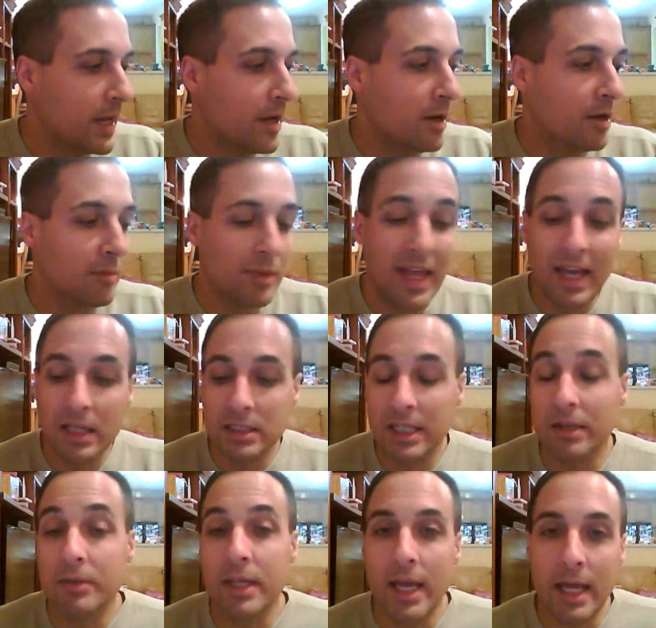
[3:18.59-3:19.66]

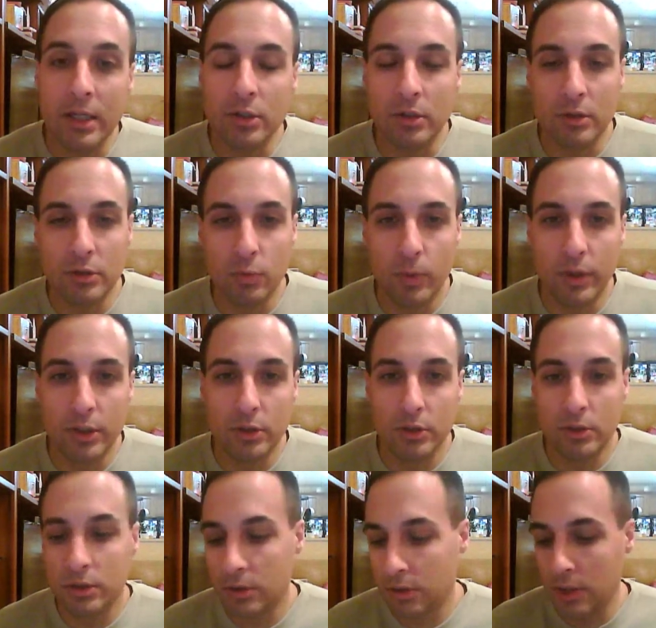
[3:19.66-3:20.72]
Legacy of the Ancients,
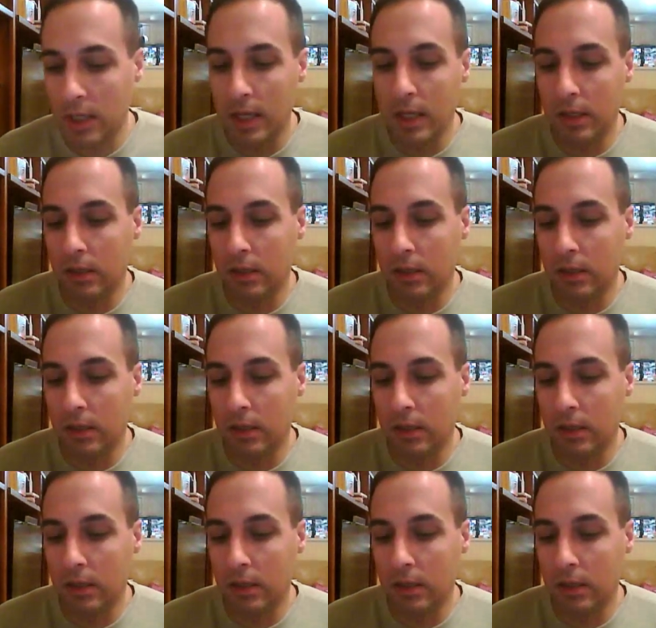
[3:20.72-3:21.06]
which